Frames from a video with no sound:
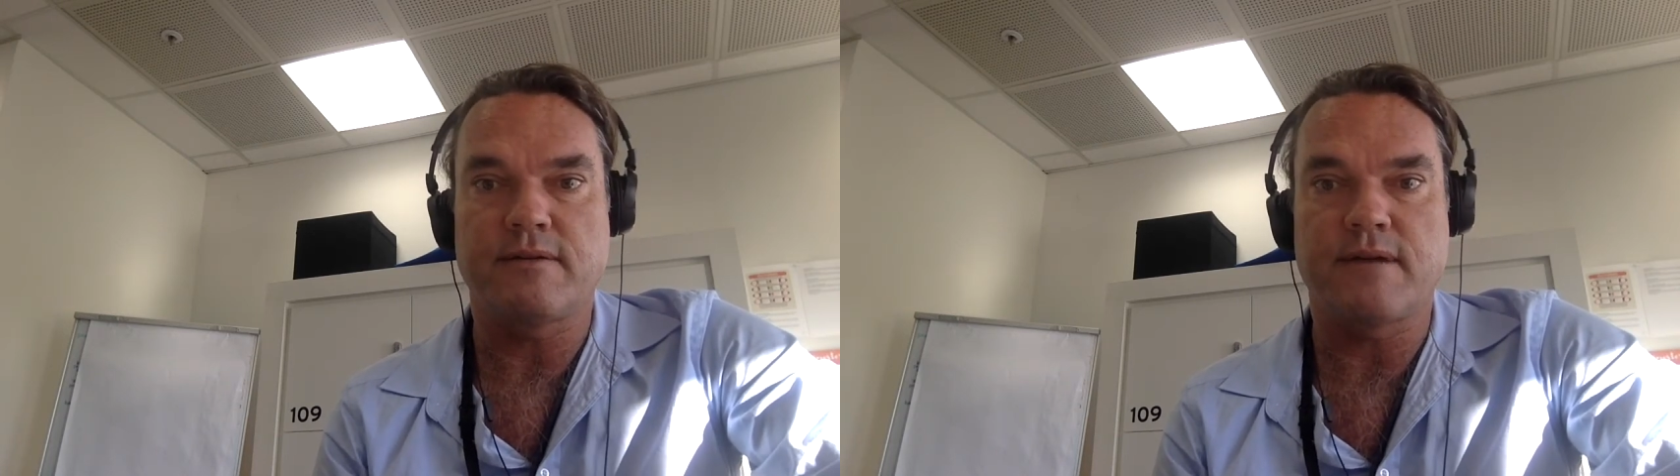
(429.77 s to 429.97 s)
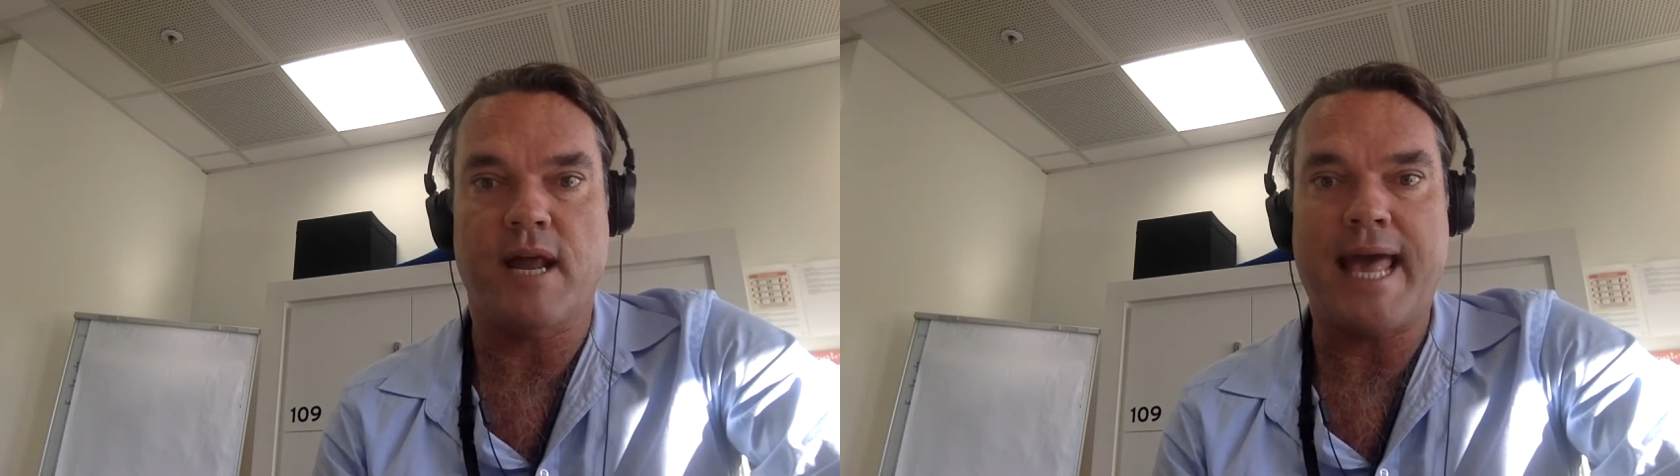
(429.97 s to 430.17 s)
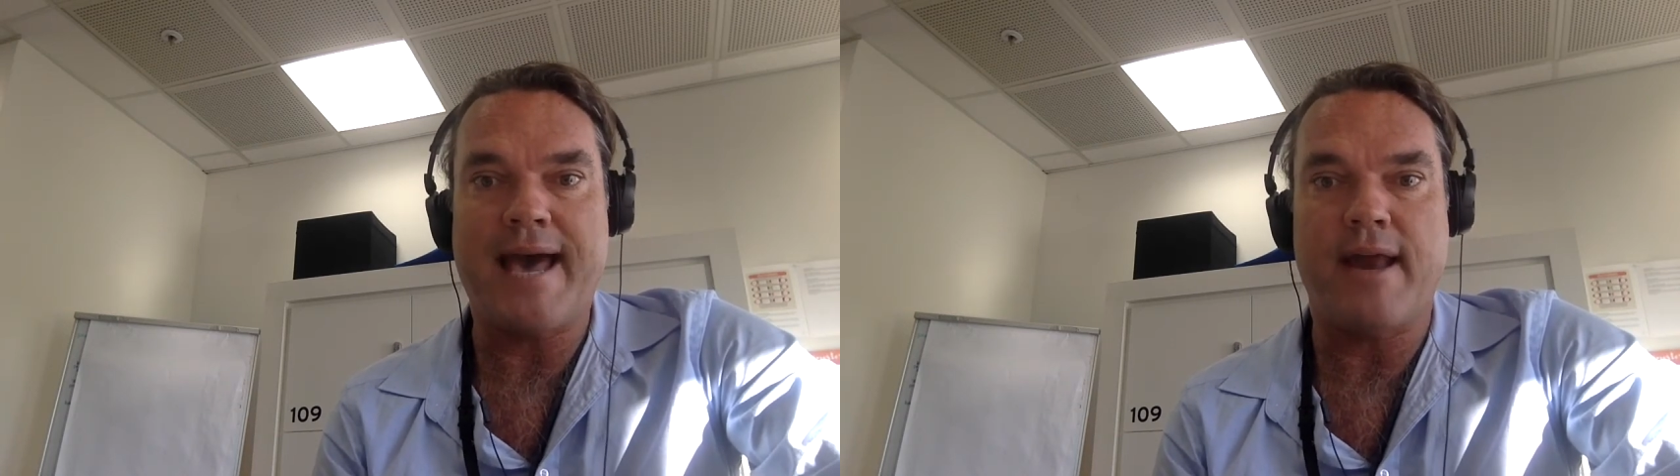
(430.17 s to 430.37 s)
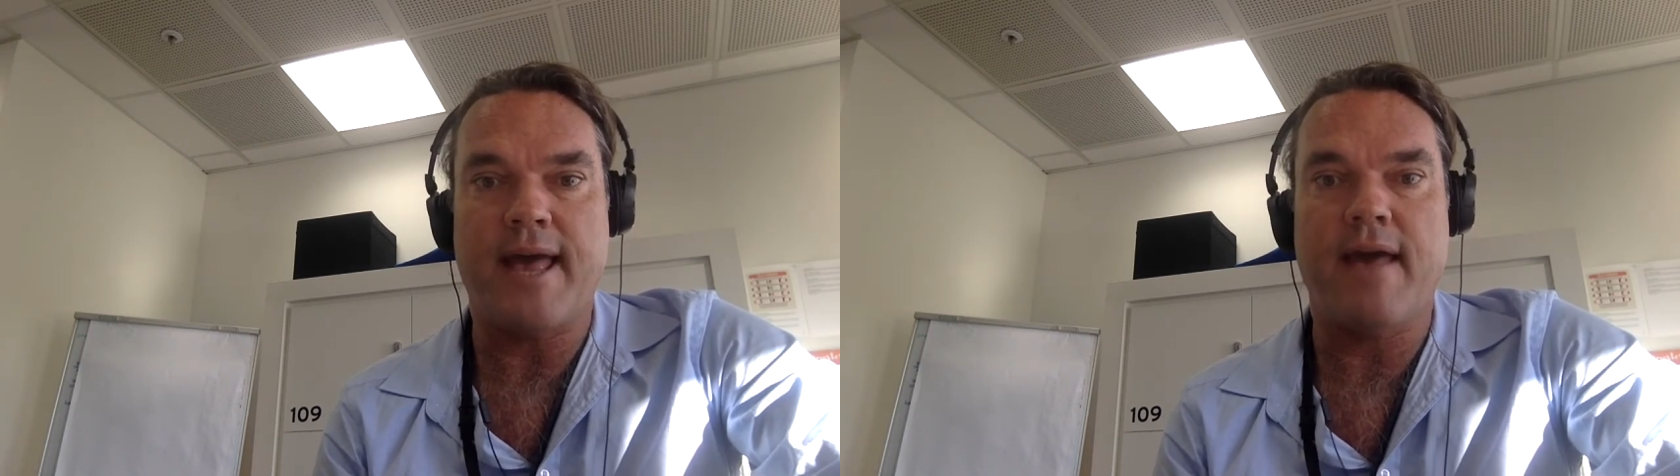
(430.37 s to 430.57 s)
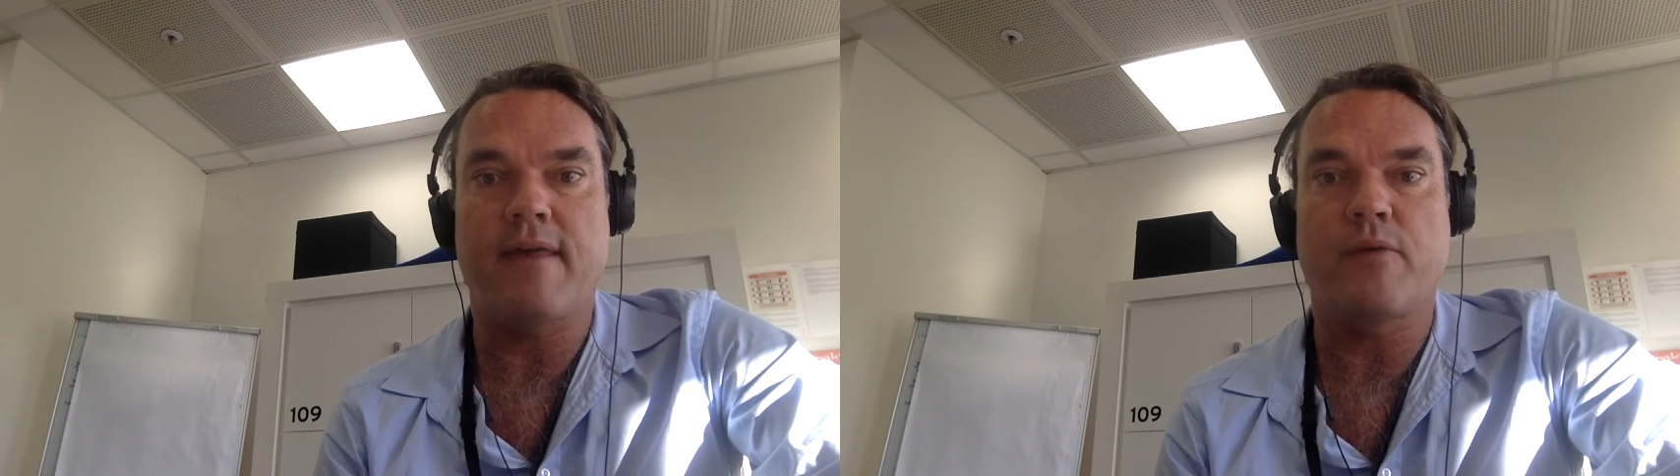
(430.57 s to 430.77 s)
nut out
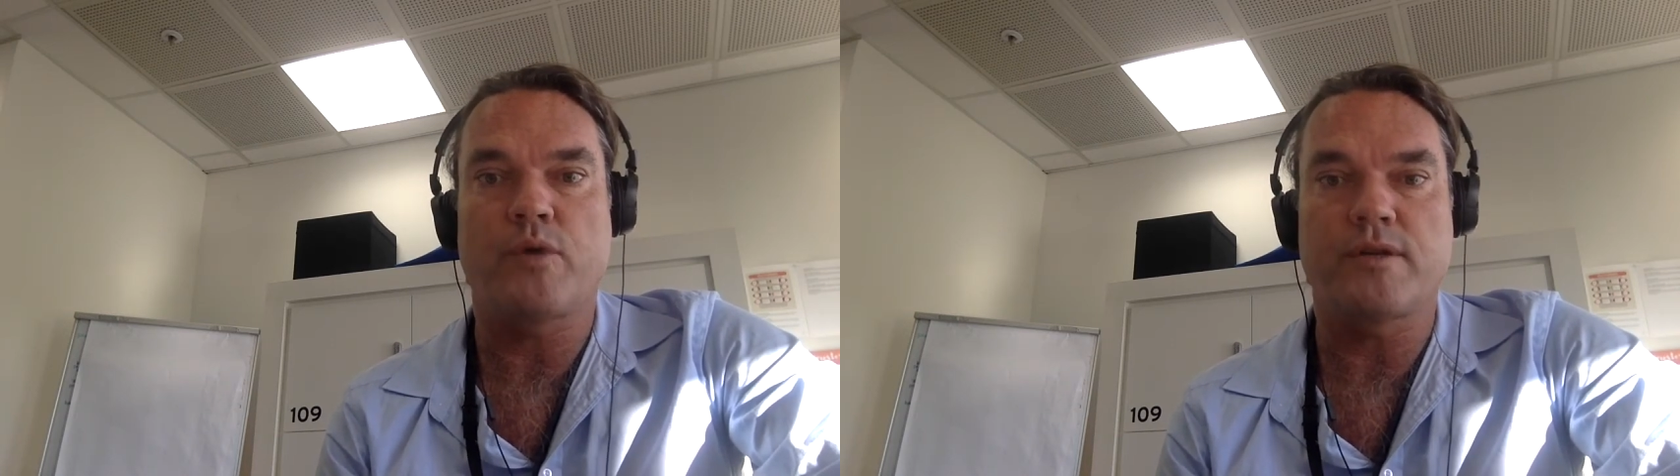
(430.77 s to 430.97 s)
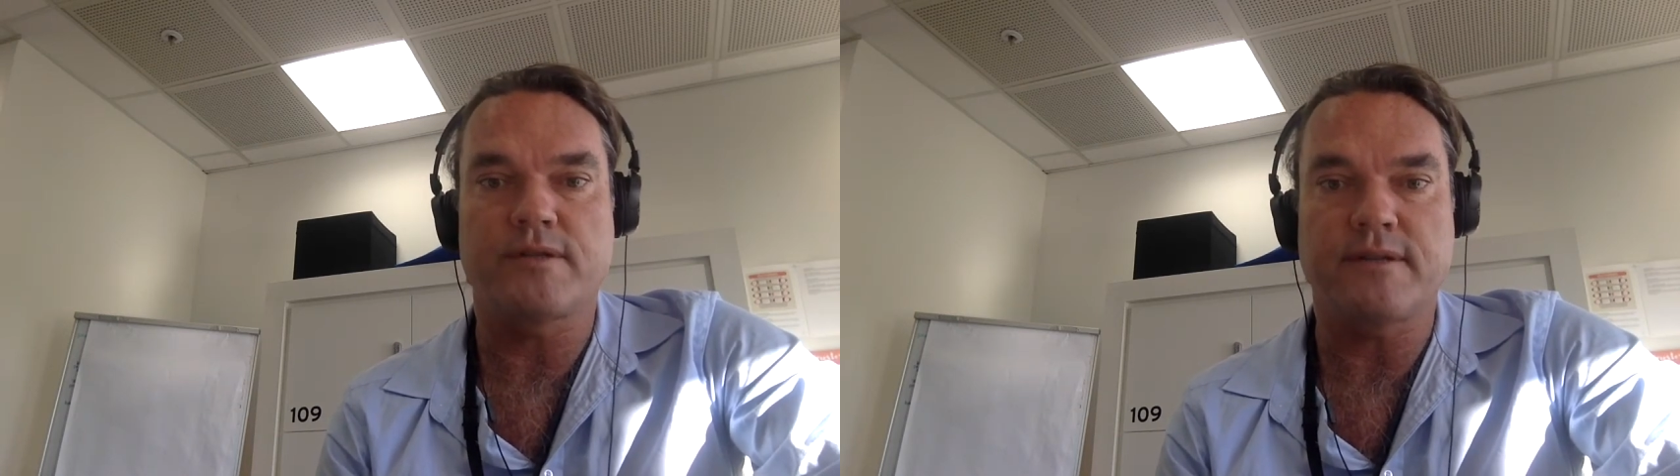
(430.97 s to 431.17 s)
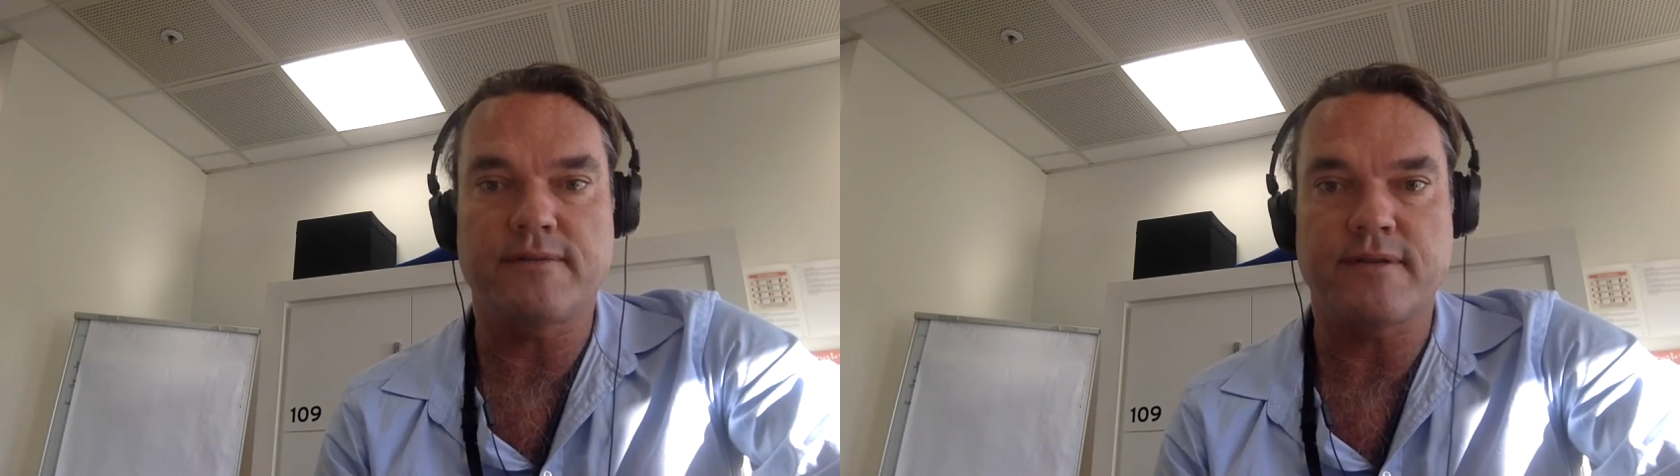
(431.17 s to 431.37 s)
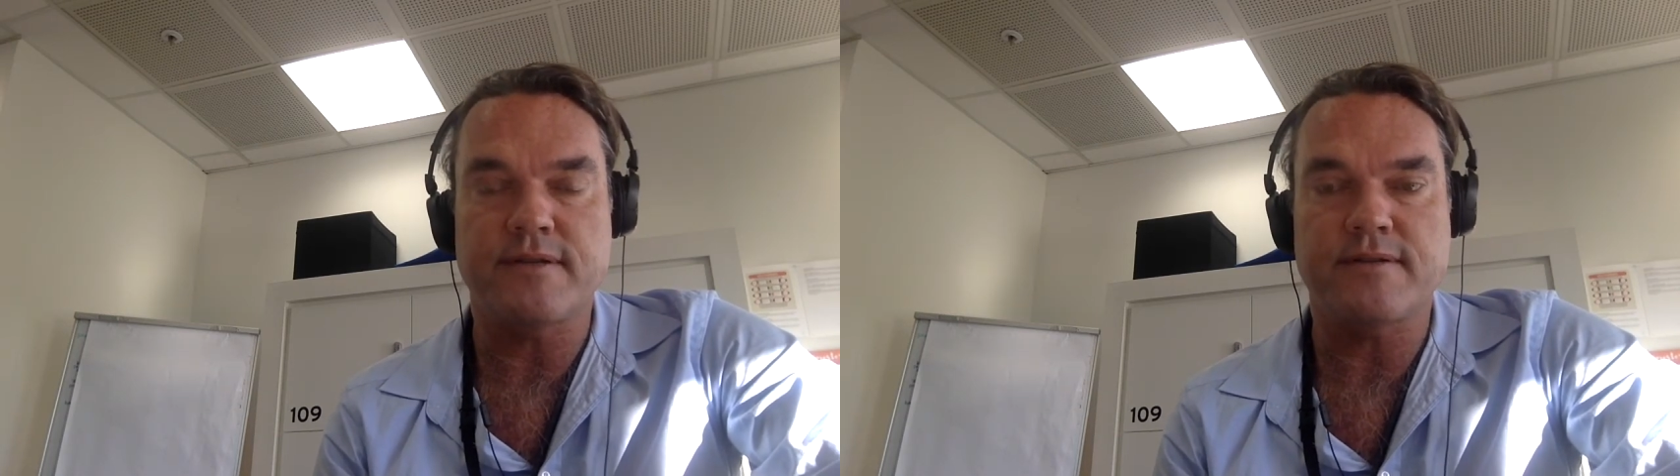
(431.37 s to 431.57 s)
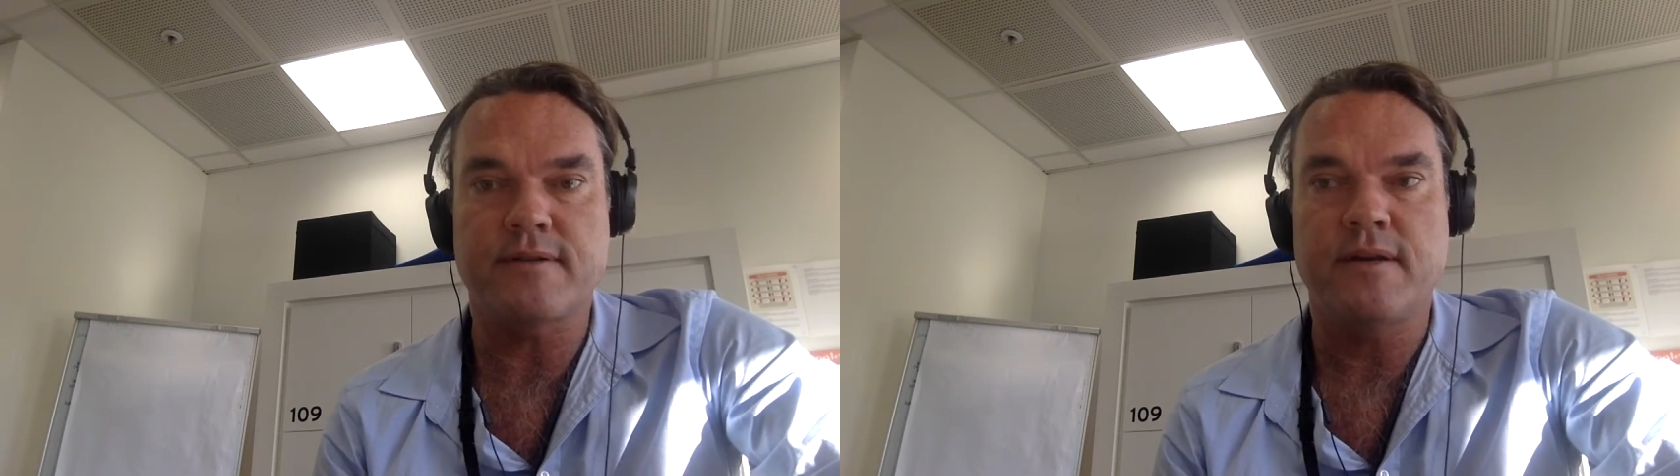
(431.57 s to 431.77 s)
how they want to deliver
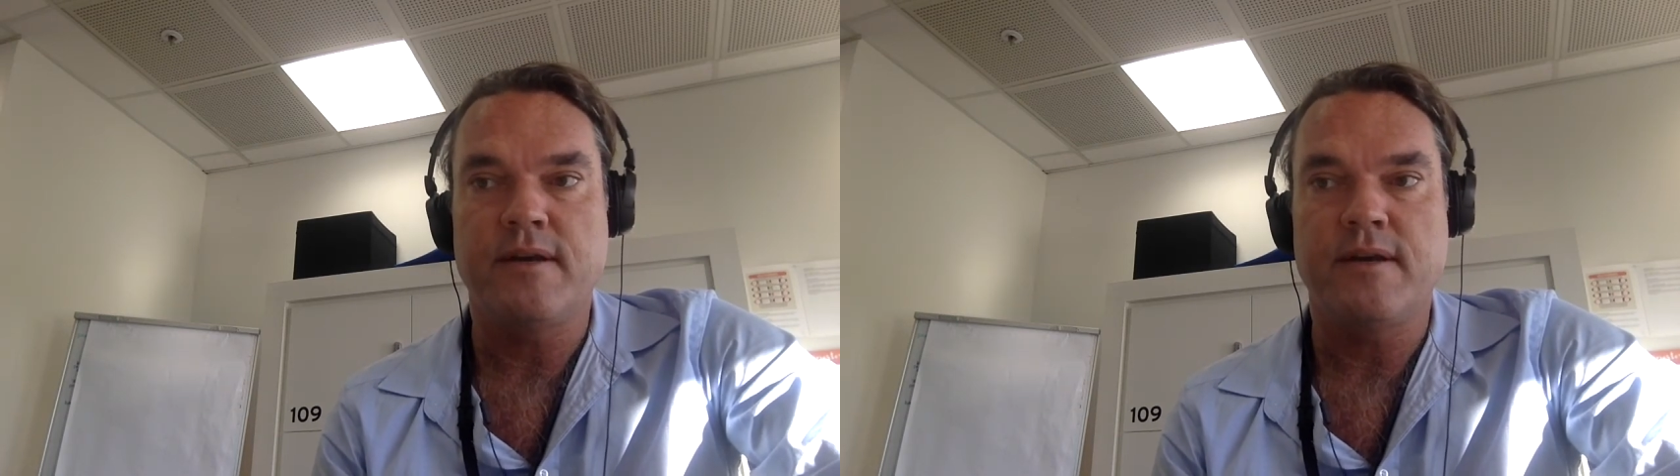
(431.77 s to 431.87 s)
this